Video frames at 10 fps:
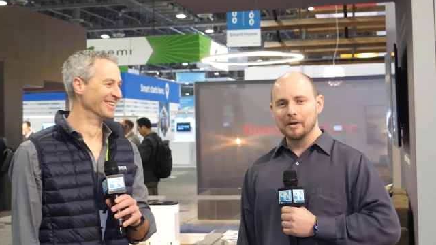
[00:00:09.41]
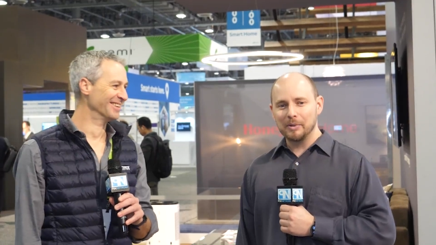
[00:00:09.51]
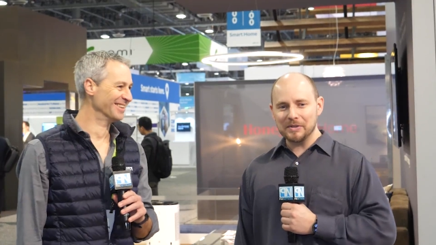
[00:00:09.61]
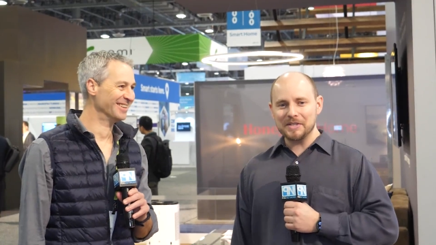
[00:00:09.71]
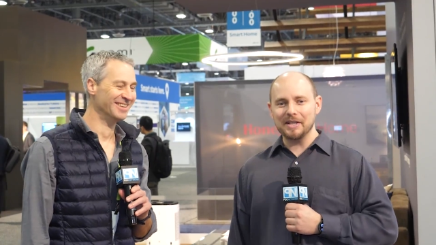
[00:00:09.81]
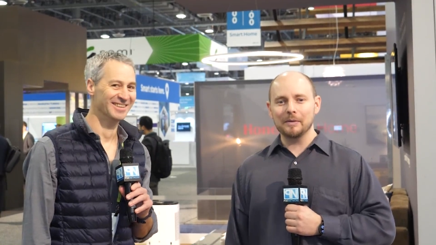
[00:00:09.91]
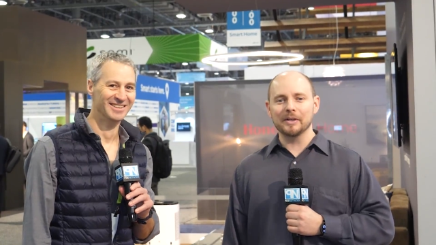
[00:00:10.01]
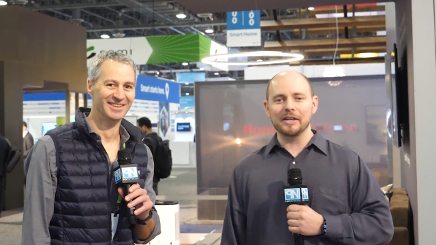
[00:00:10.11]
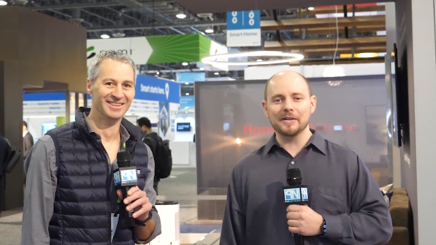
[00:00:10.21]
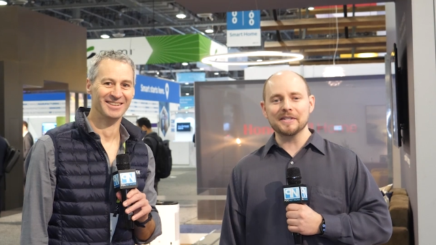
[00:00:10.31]
Speaker 1: P L C
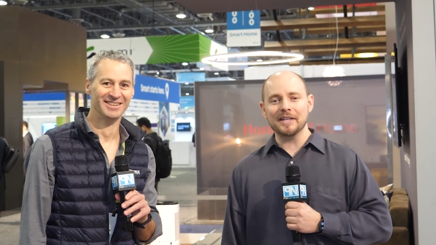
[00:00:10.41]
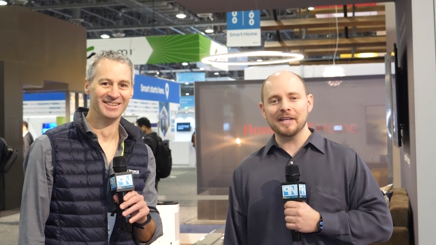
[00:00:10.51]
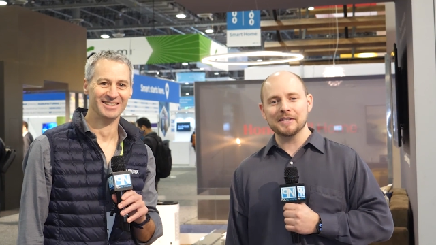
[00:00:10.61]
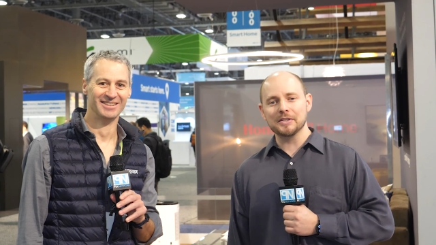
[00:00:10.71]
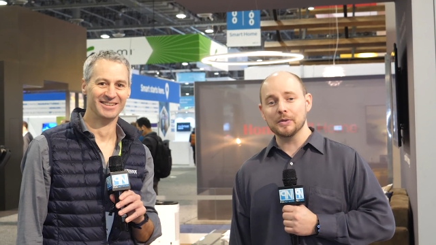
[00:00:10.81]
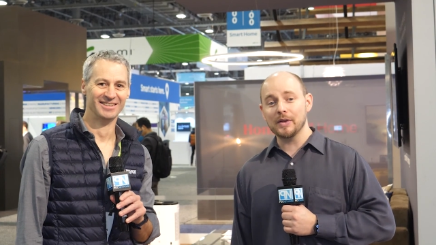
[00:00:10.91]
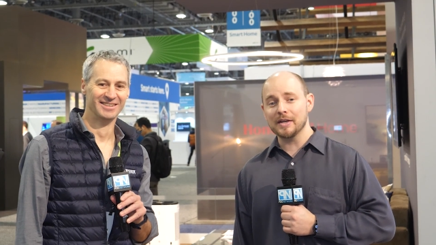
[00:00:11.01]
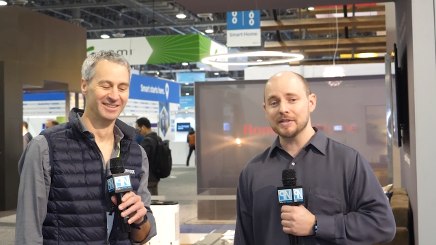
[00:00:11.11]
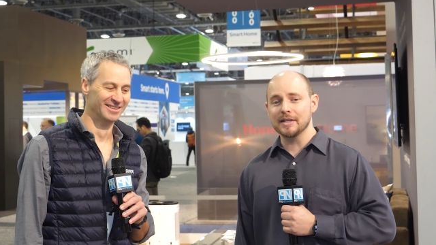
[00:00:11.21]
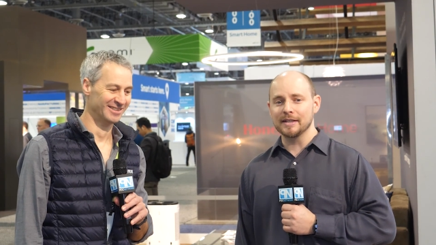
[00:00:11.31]
Network here at C E S two
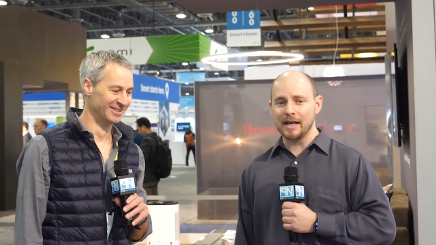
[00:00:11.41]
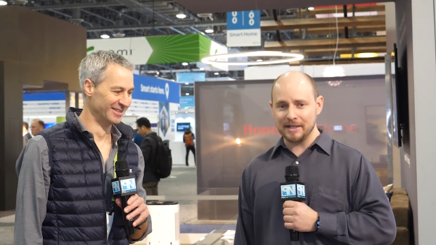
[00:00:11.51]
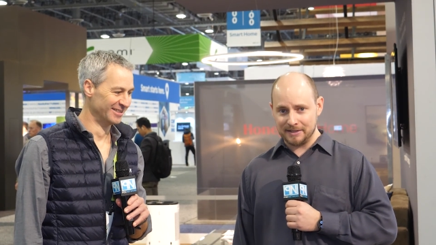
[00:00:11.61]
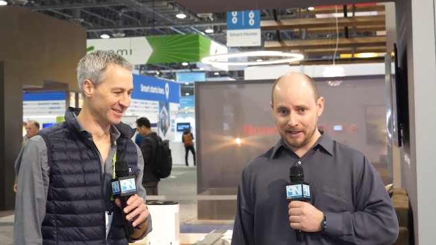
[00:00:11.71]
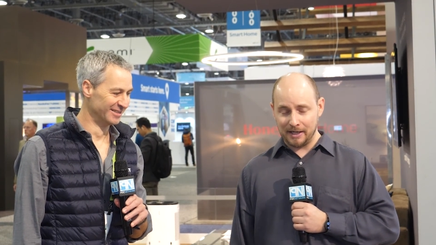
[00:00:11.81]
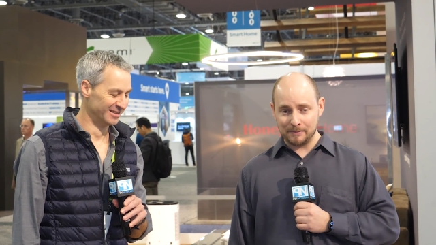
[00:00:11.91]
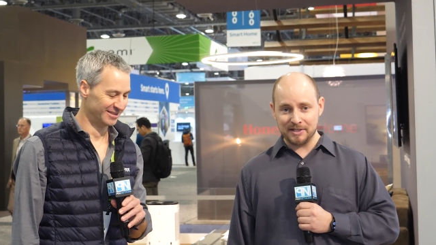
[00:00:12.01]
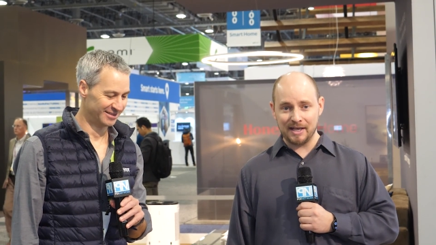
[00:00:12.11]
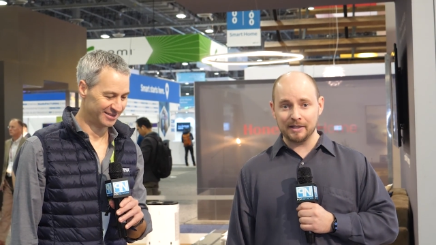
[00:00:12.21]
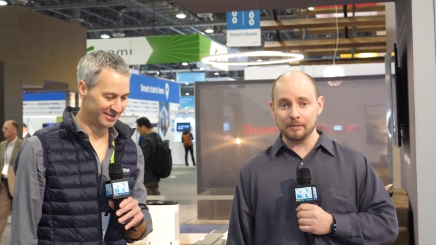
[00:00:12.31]
thousand nineteen. I'm
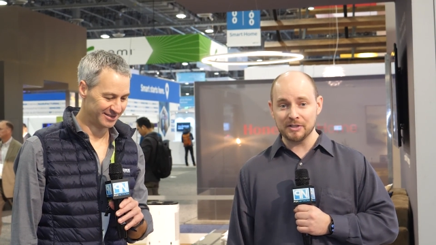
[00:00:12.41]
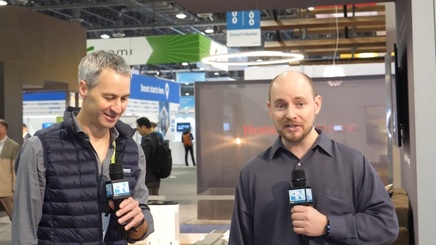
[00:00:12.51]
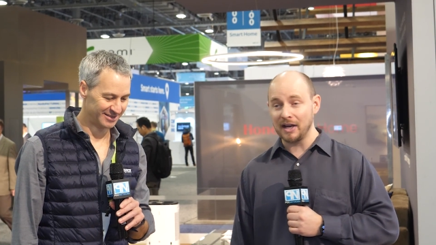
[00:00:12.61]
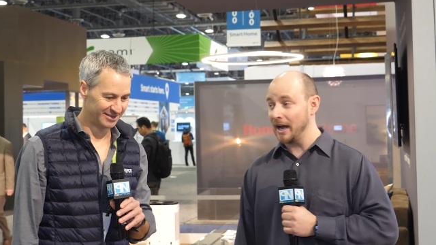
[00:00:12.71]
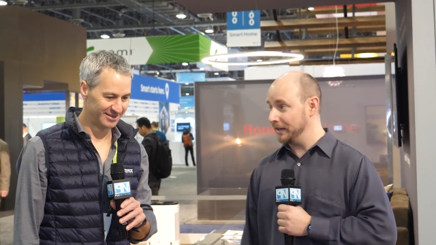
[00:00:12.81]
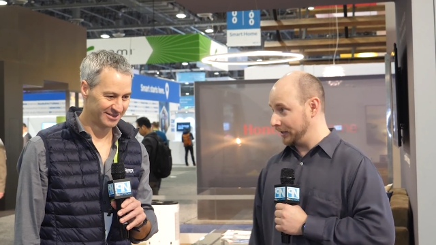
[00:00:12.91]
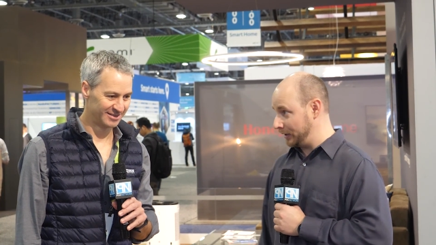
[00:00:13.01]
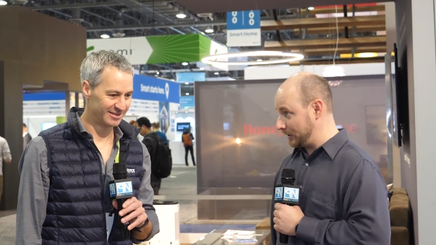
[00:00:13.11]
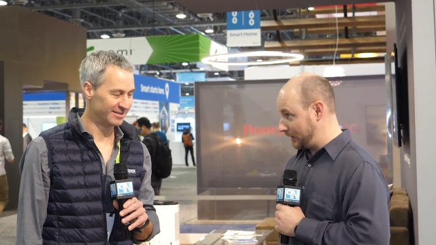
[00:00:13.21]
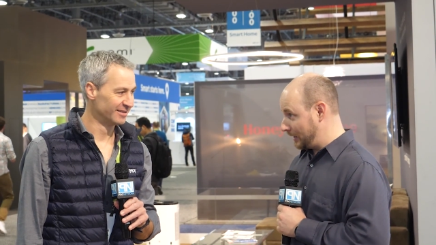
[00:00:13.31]
standing with Scott
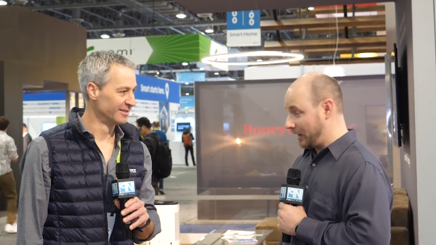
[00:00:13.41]
here.